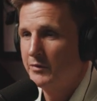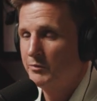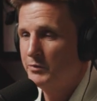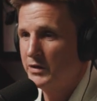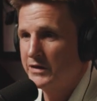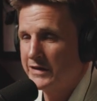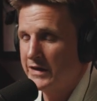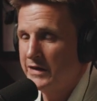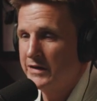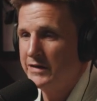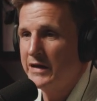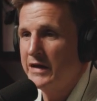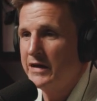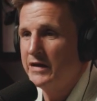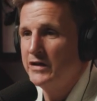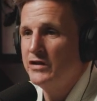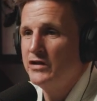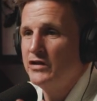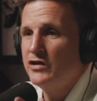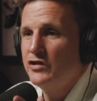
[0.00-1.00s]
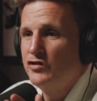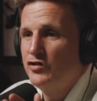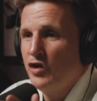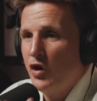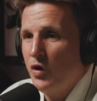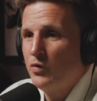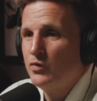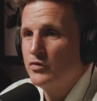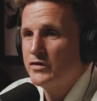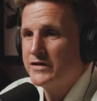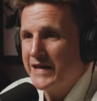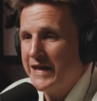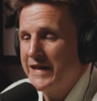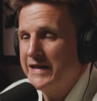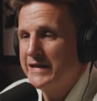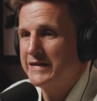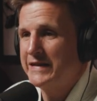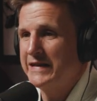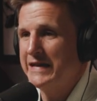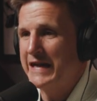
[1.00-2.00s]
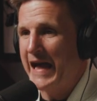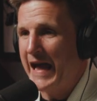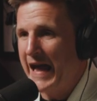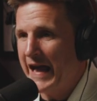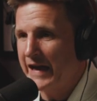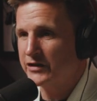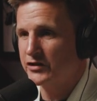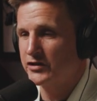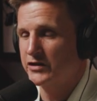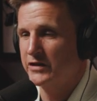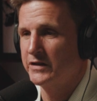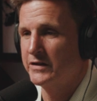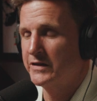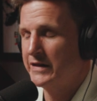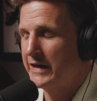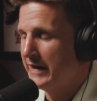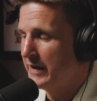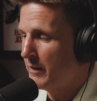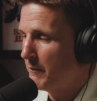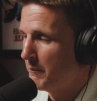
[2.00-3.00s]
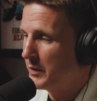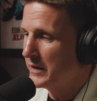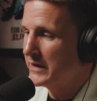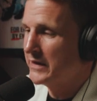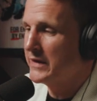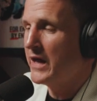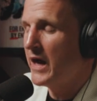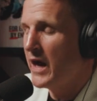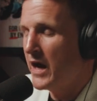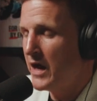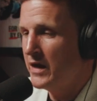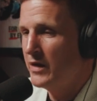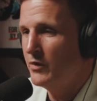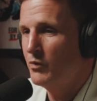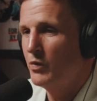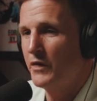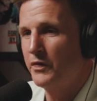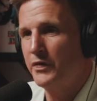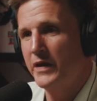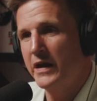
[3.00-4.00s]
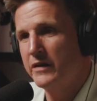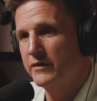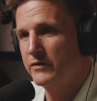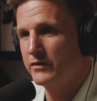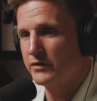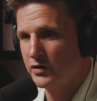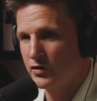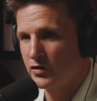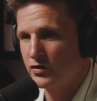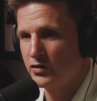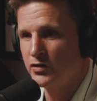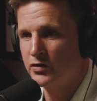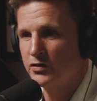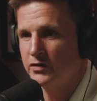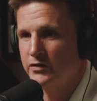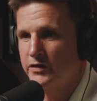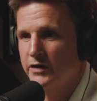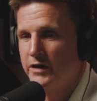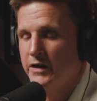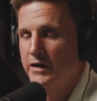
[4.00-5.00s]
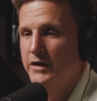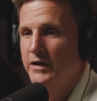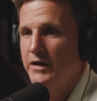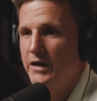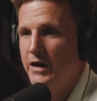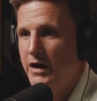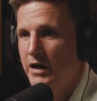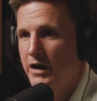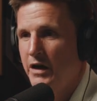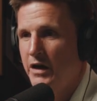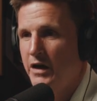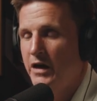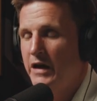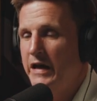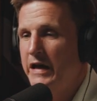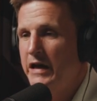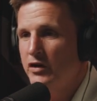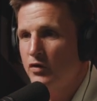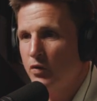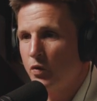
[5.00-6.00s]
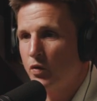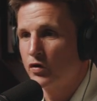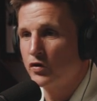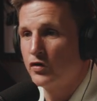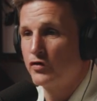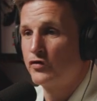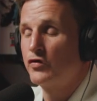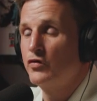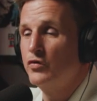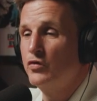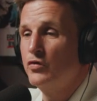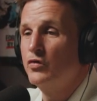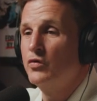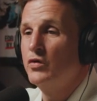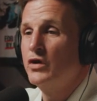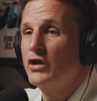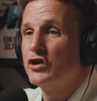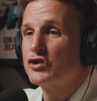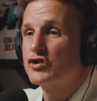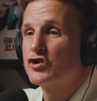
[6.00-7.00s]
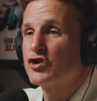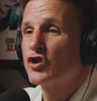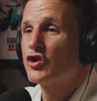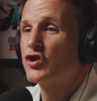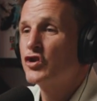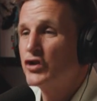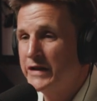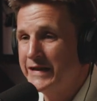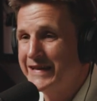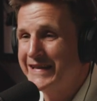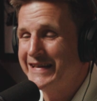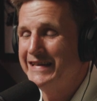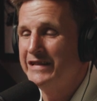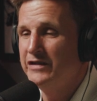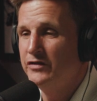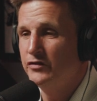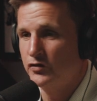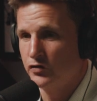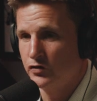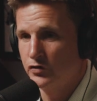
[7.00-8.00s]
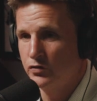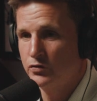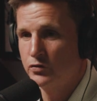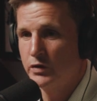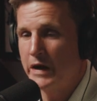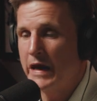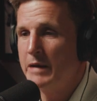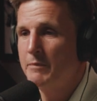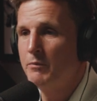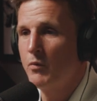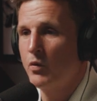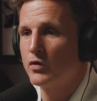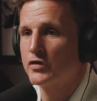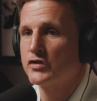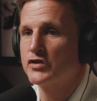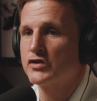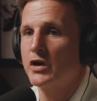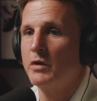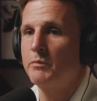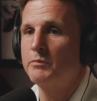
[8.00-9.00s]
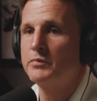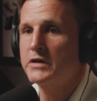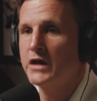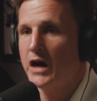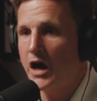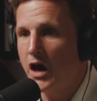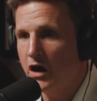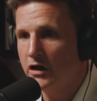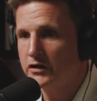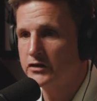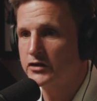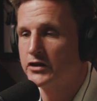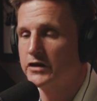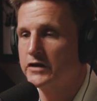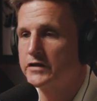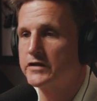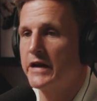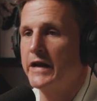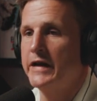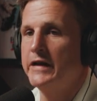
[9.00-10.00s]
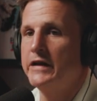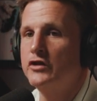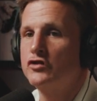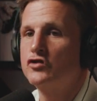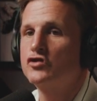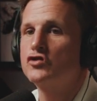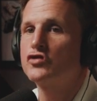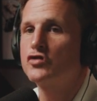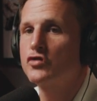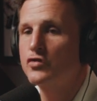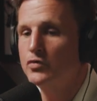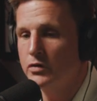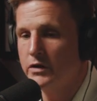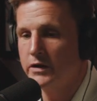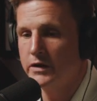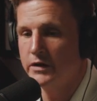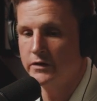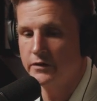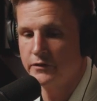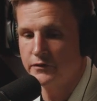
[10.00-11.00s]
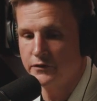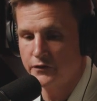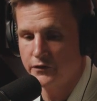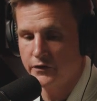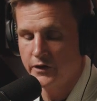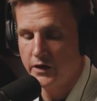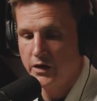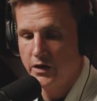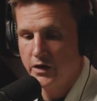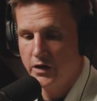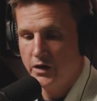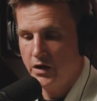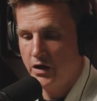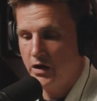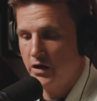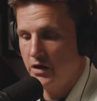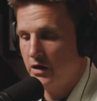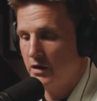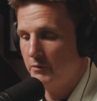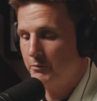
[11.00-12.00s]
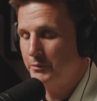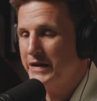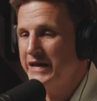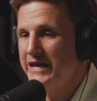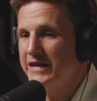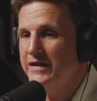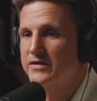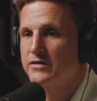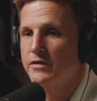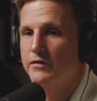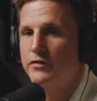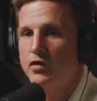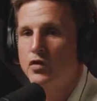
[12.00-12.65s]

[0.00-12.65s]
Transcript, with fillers: but then they don't take the action and apply what they've learned in order to turn it into a more subconscious and intuitive piece of